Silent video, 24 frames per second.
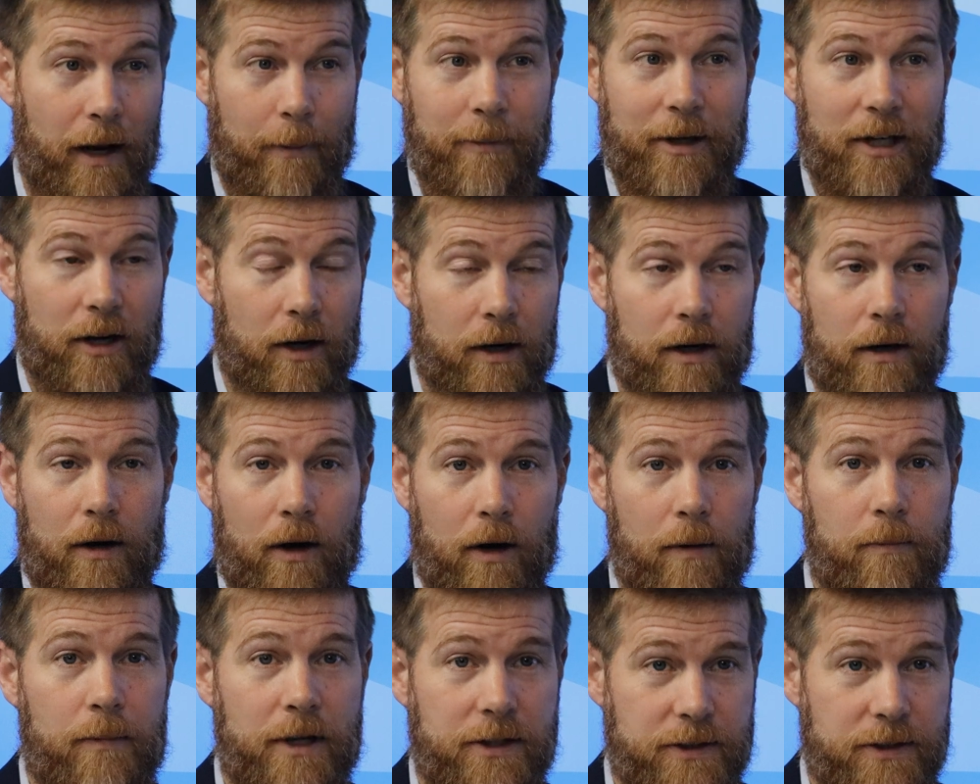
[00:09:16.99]
I mean,
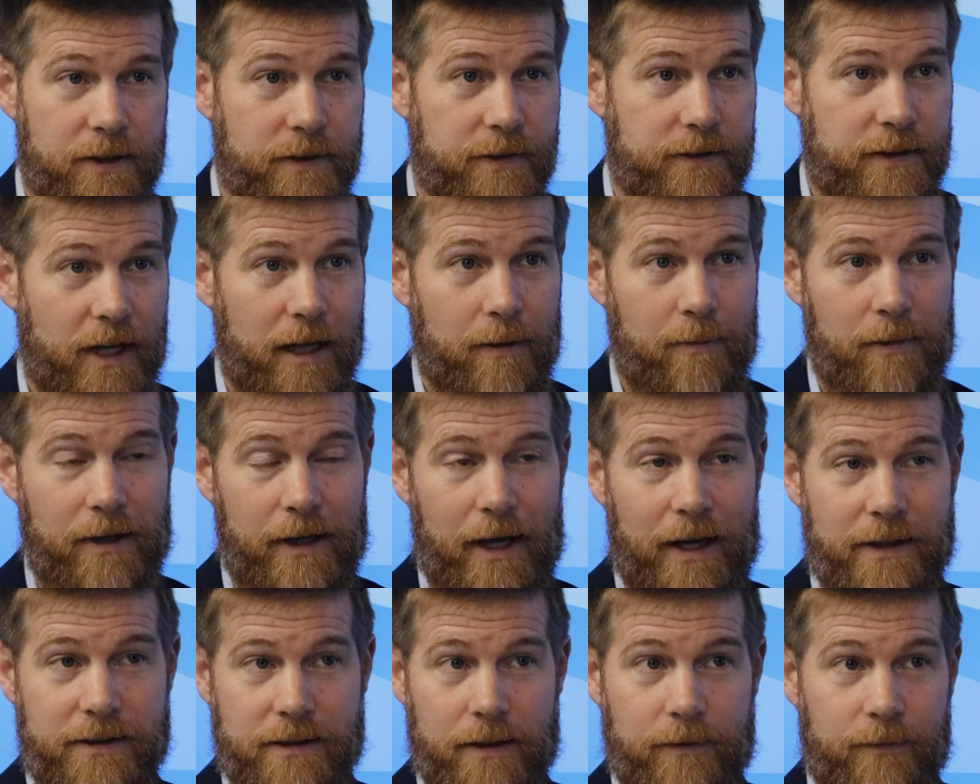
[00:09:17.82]
our mission statement
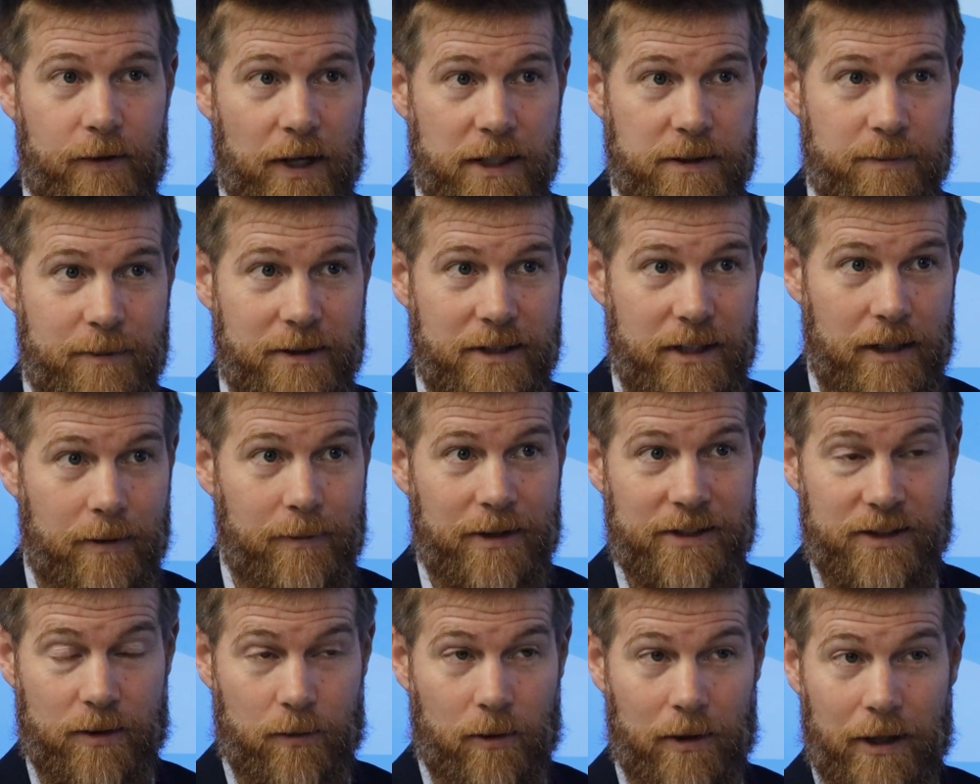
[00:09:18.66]
as an investment team
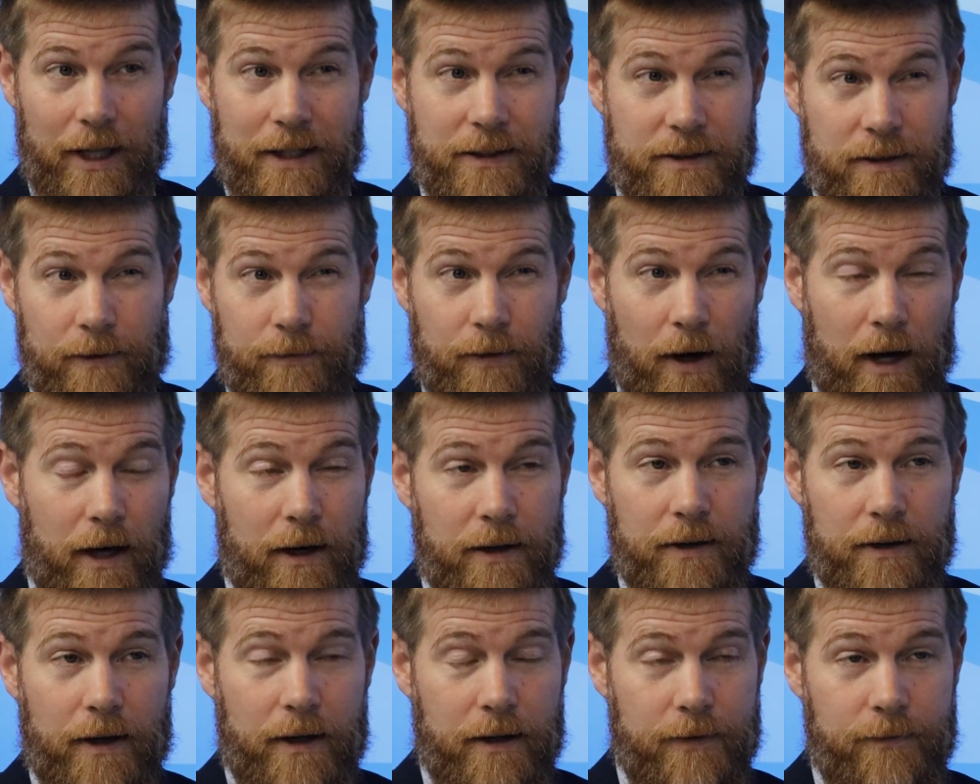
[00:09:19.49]
as it relates to
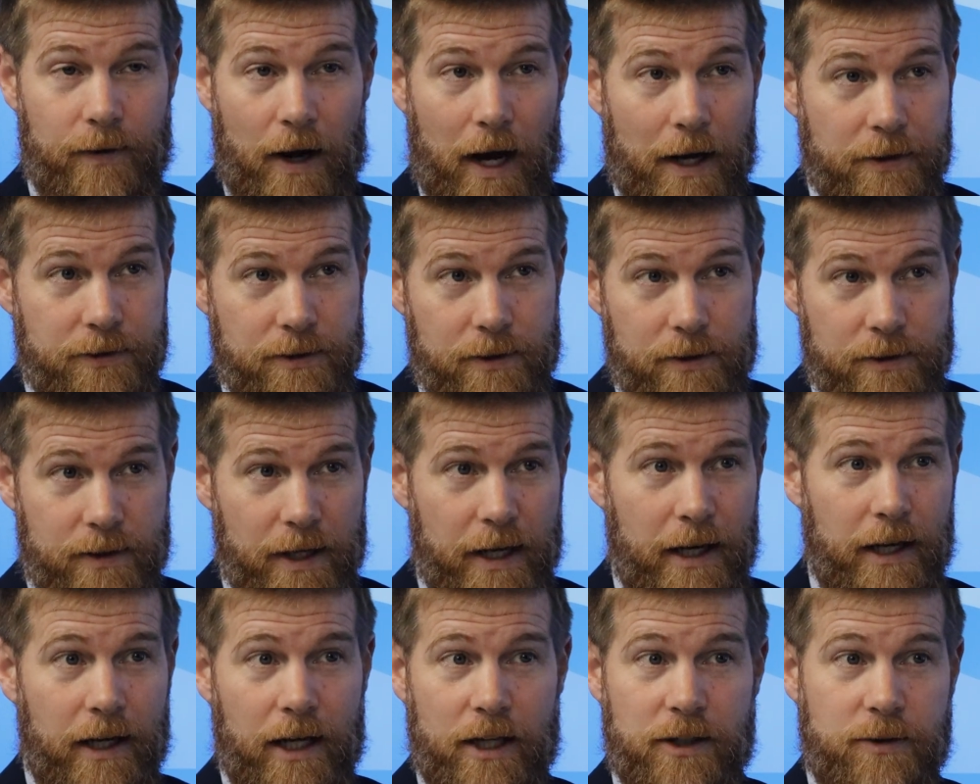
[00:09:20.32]
advisors
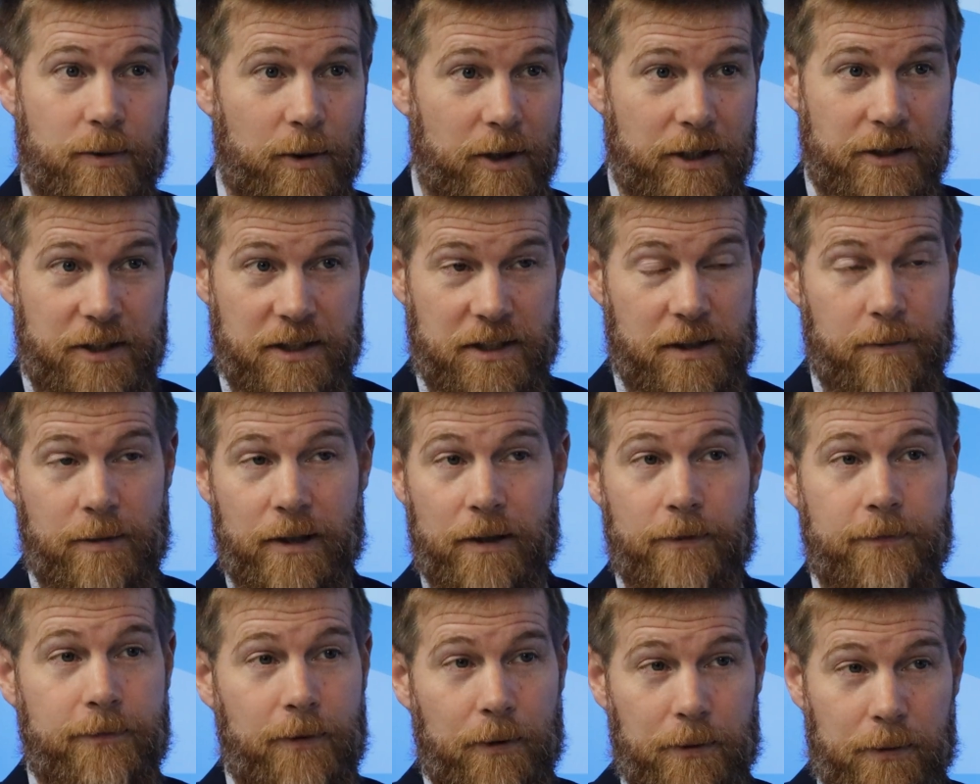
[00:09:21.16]
is really just to be
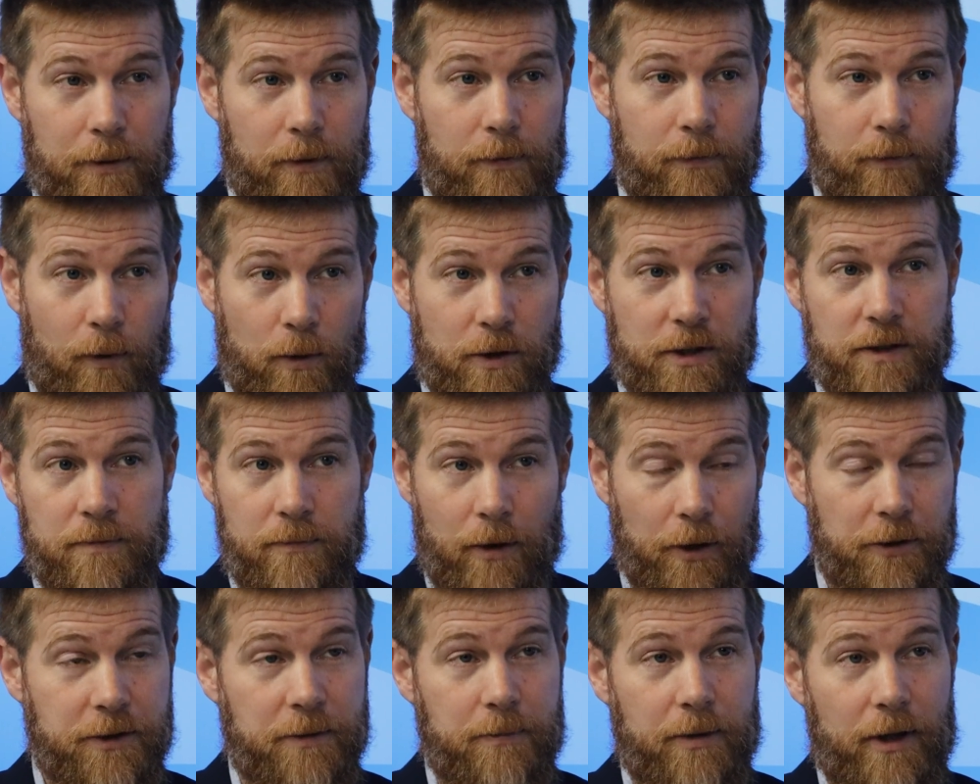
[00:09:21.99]
a force
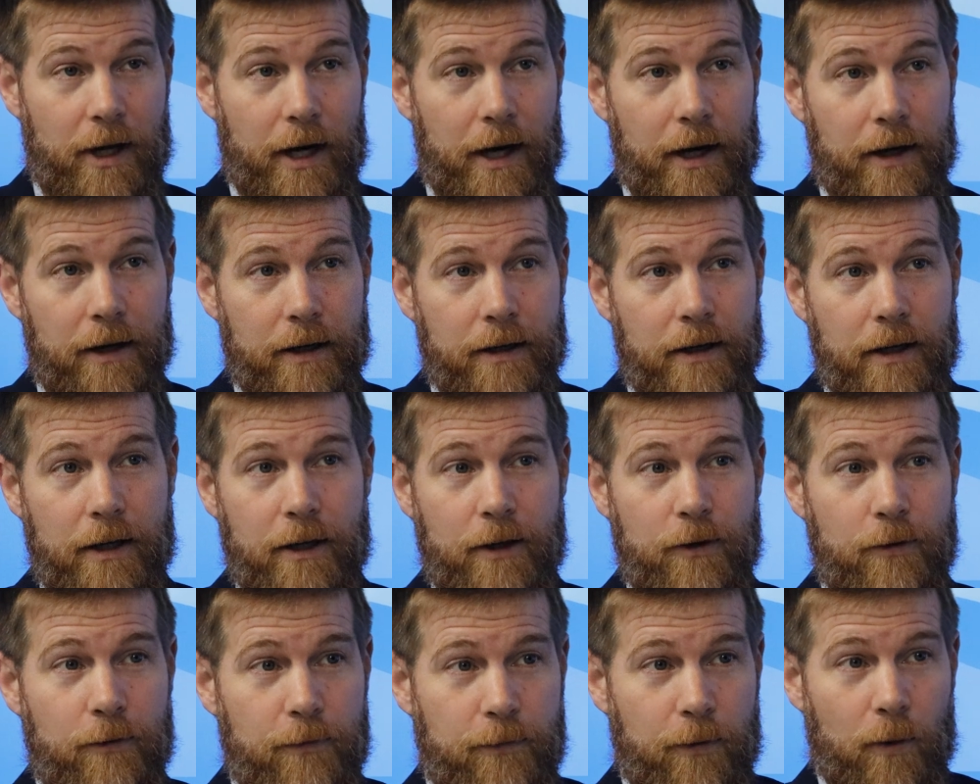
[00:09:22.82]
multiplier
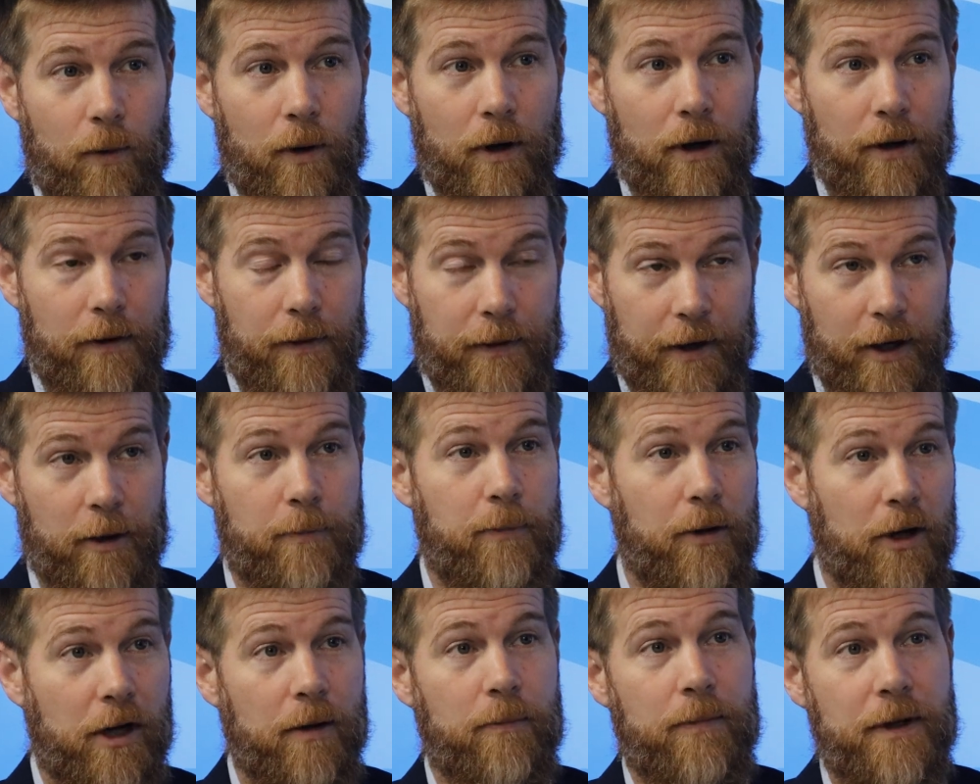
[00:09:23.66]
for their
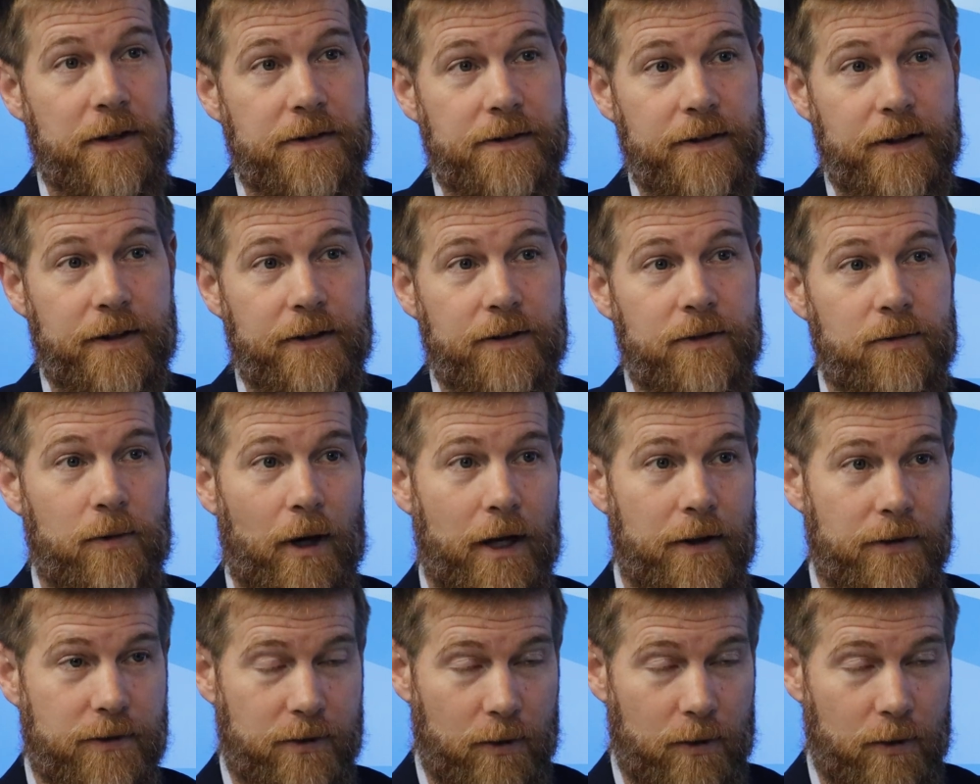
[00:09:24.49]
book of business, right?